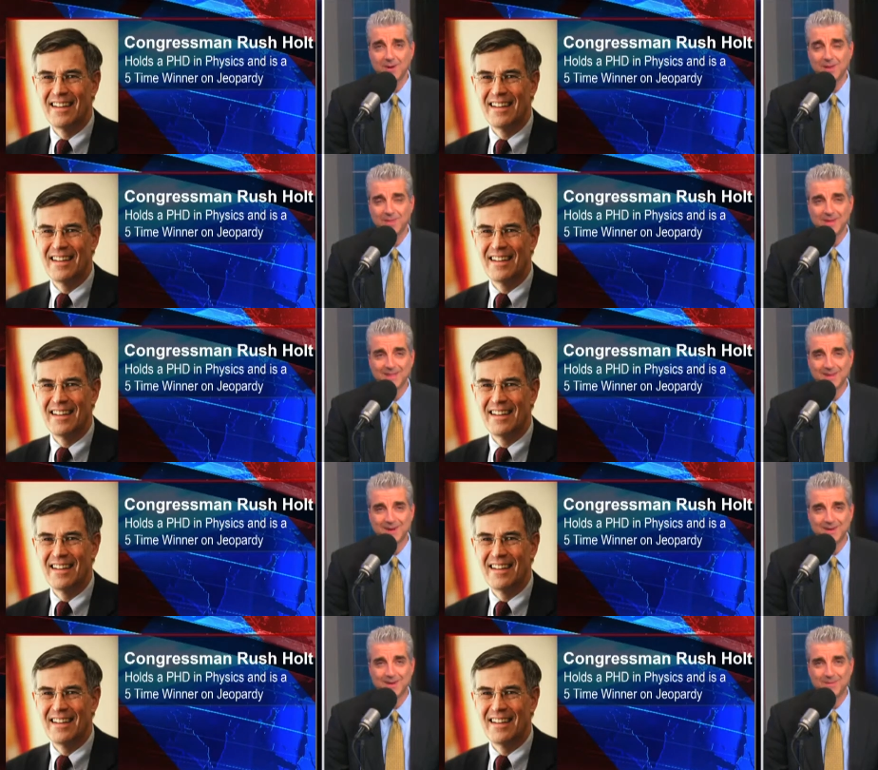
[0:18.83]
Speaker 1: or anything
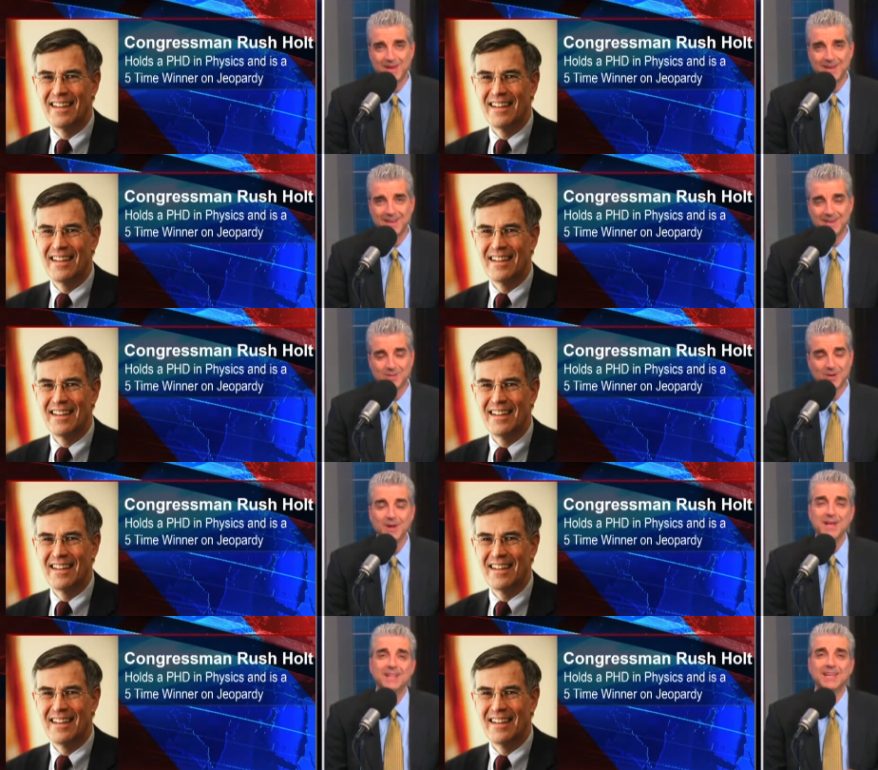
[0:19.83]
of that nature.
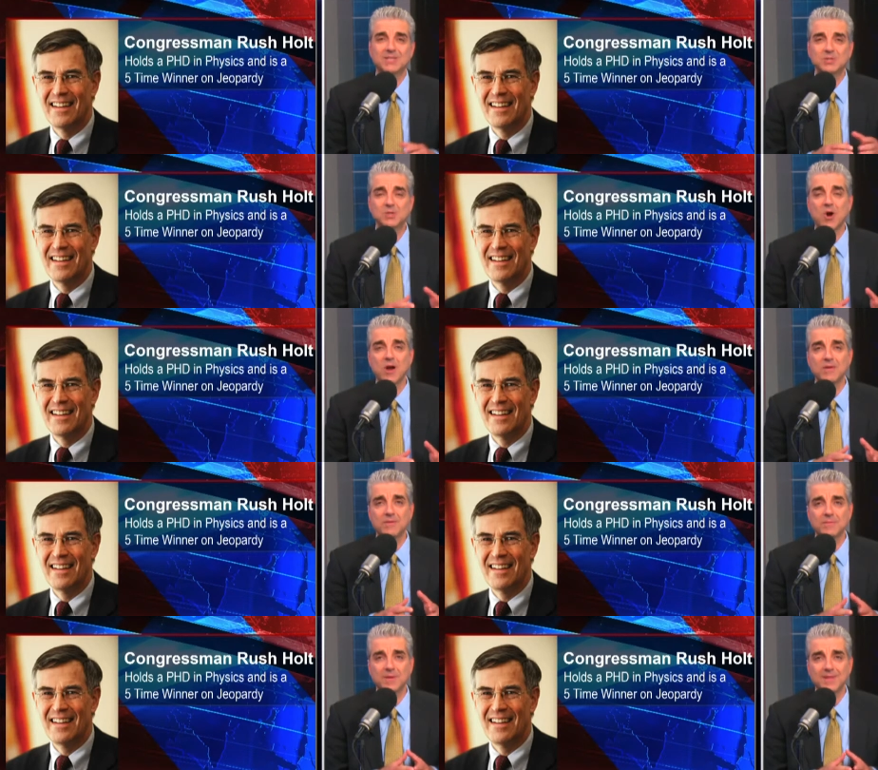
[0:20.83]
Let's start. Let's
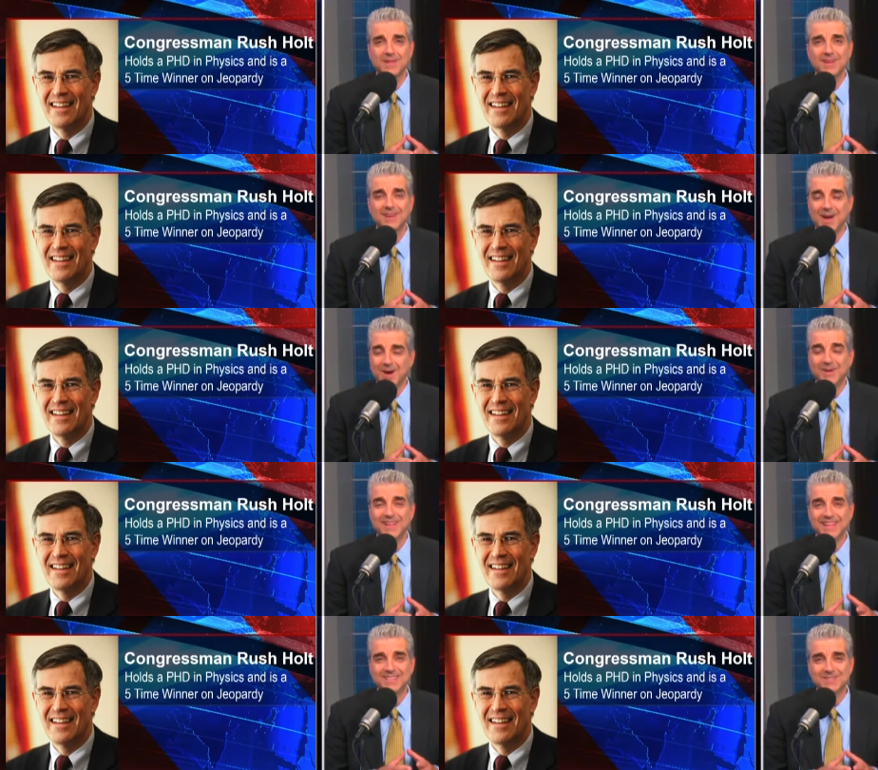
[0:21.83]
hope not. No,
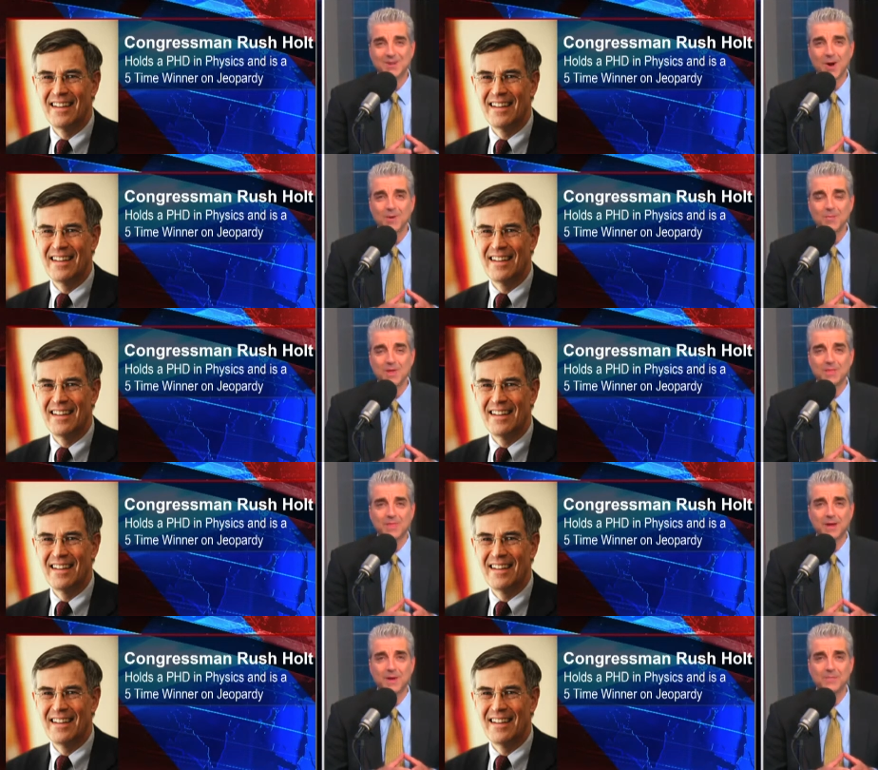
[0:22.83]
let's start
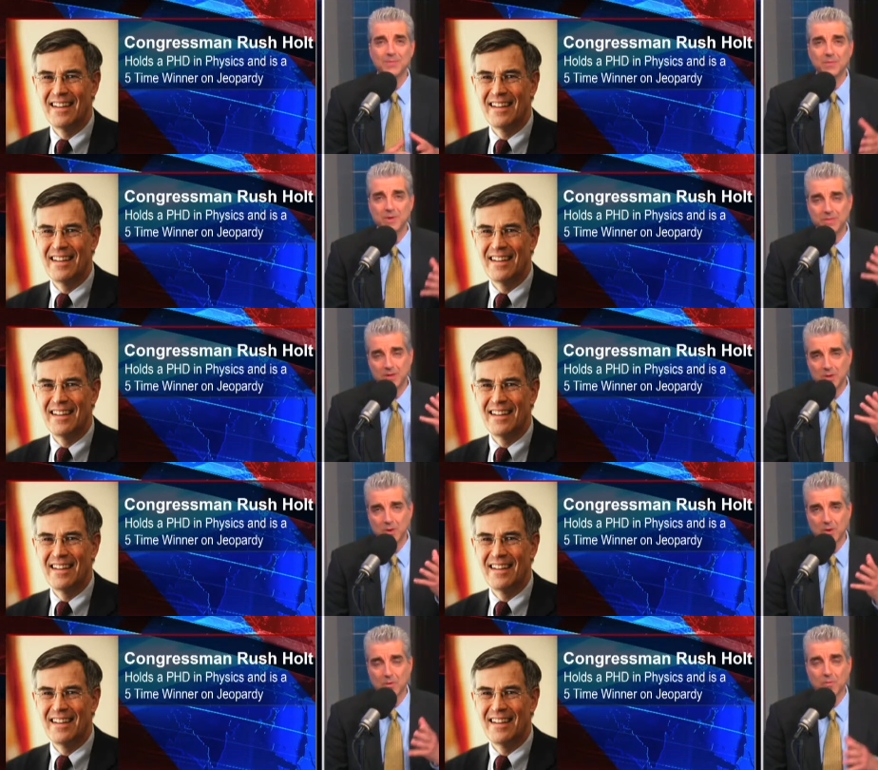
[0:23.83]
with
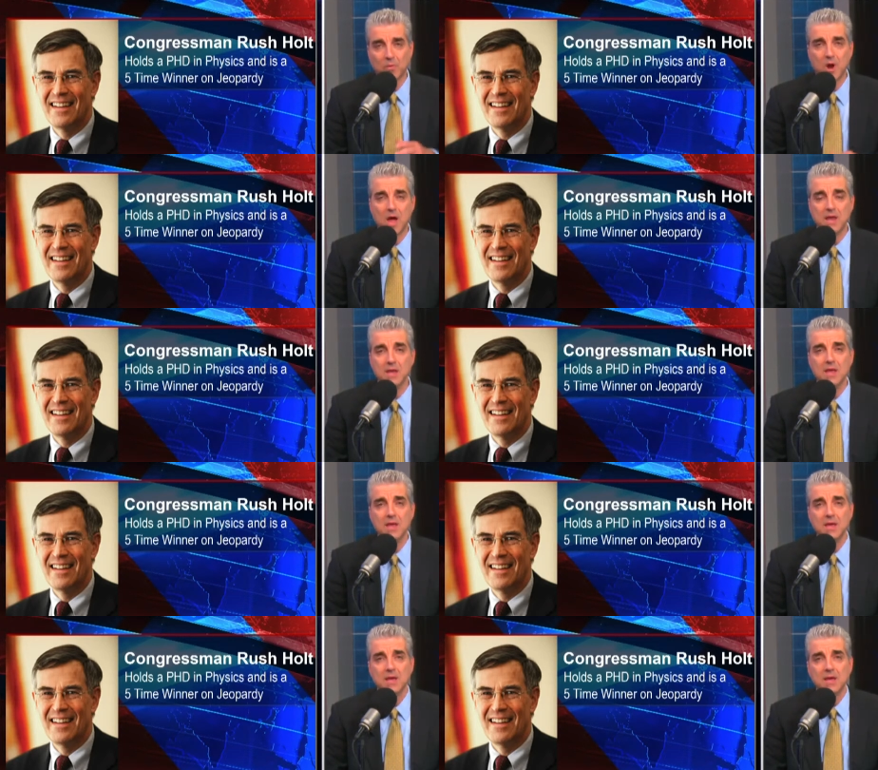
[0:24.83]
your run.
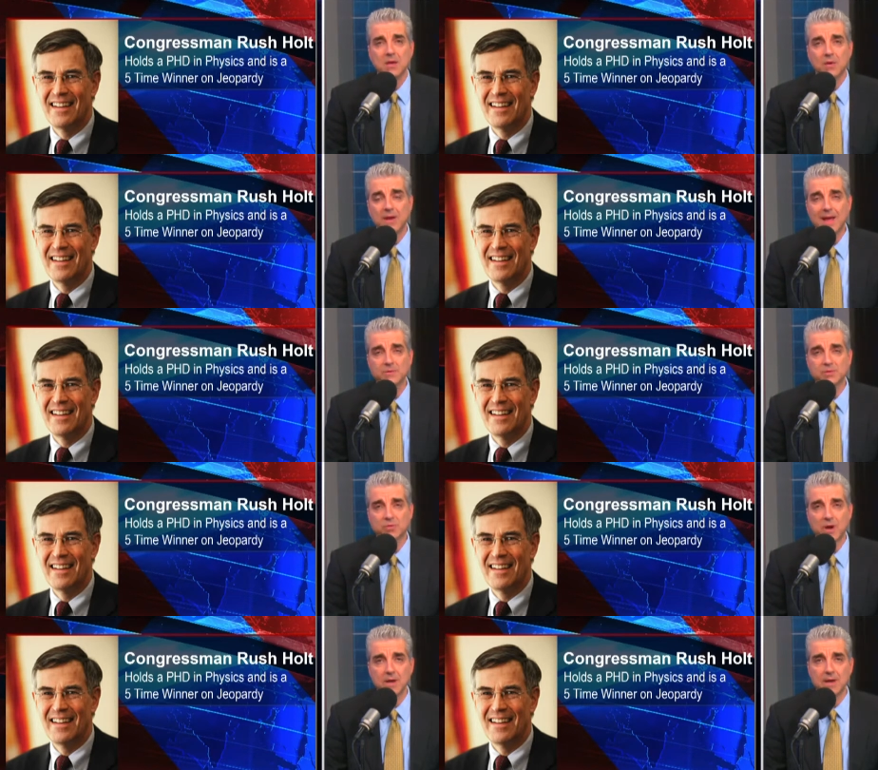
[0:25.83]
Your announced
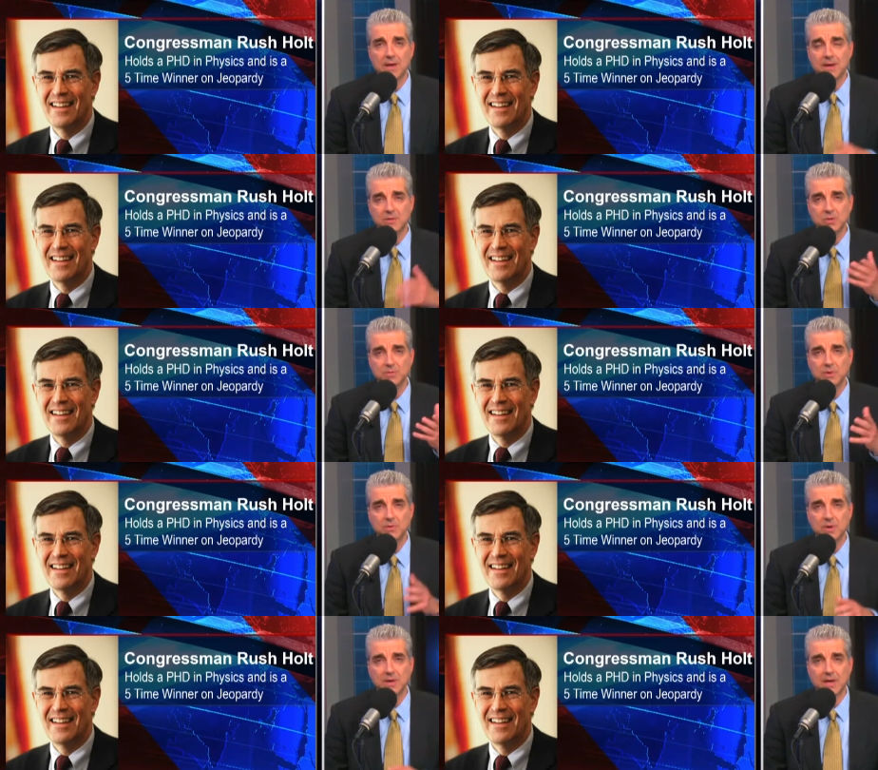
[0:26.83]
run, and I assume
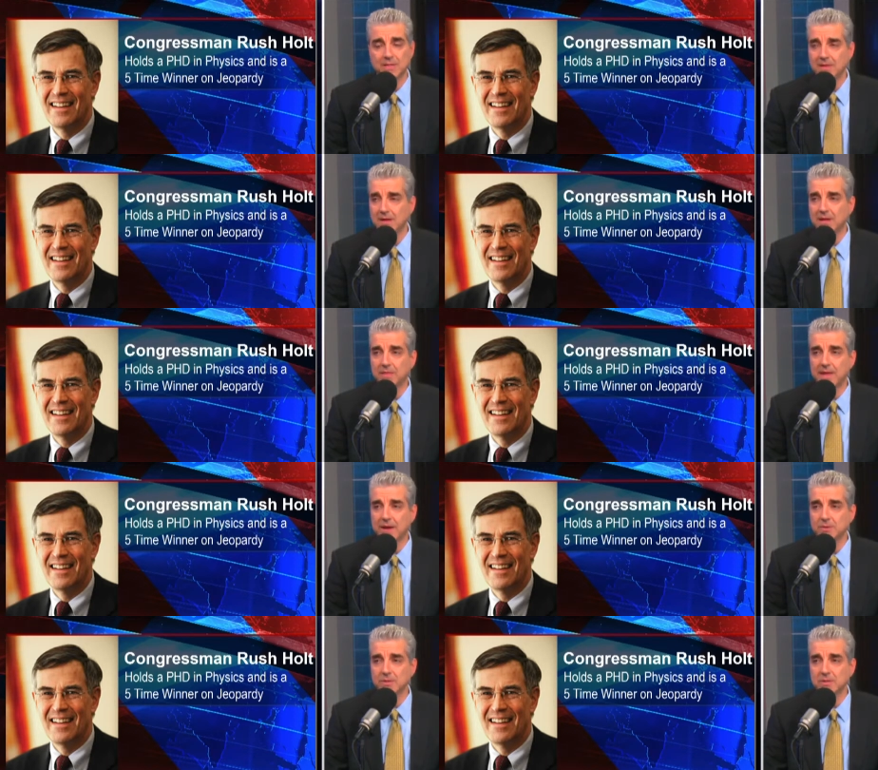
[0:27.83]
you got the
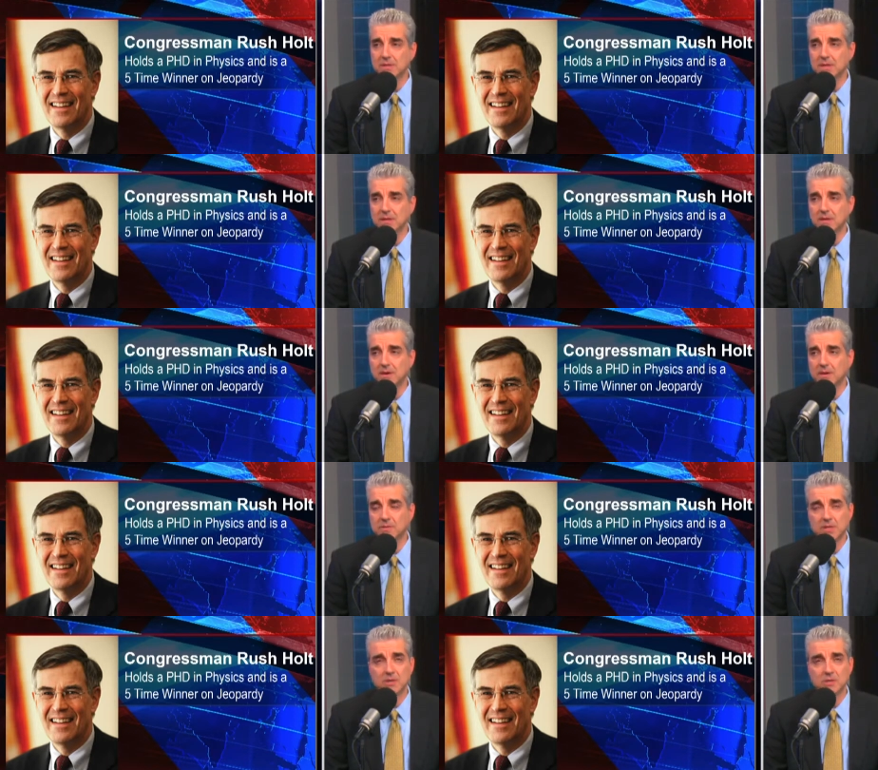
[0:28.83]
1,000
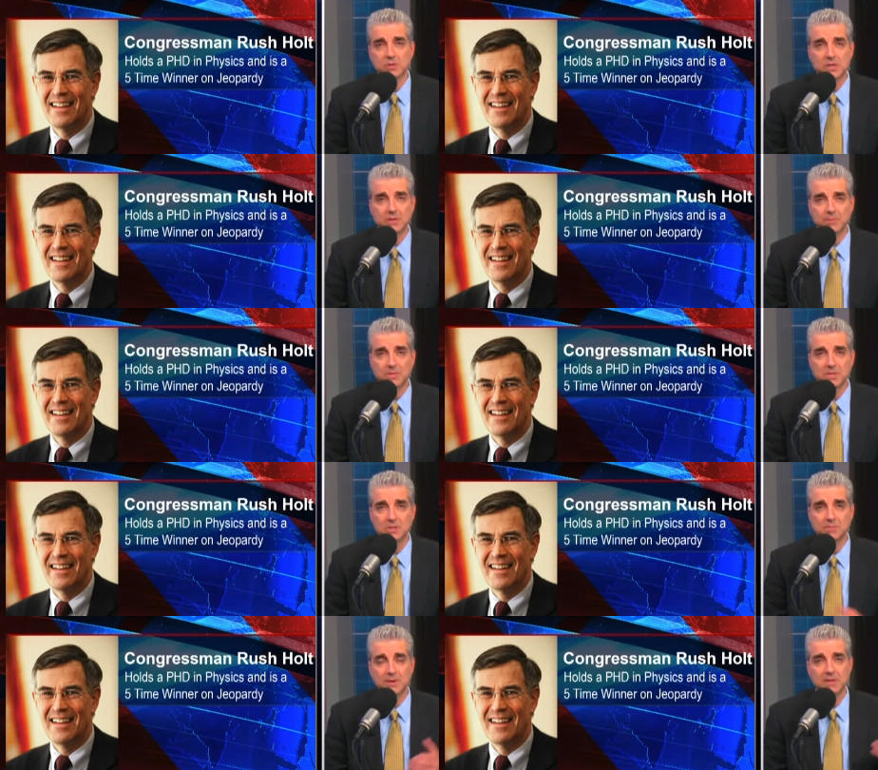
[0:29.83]
signatures on the
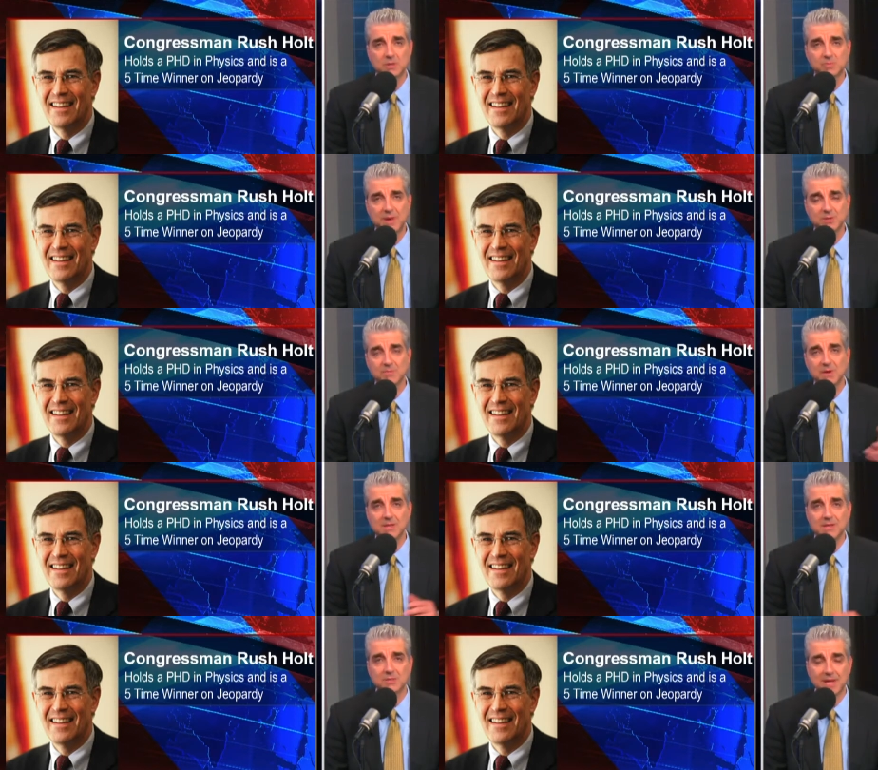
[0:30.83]
petition by this past Monday's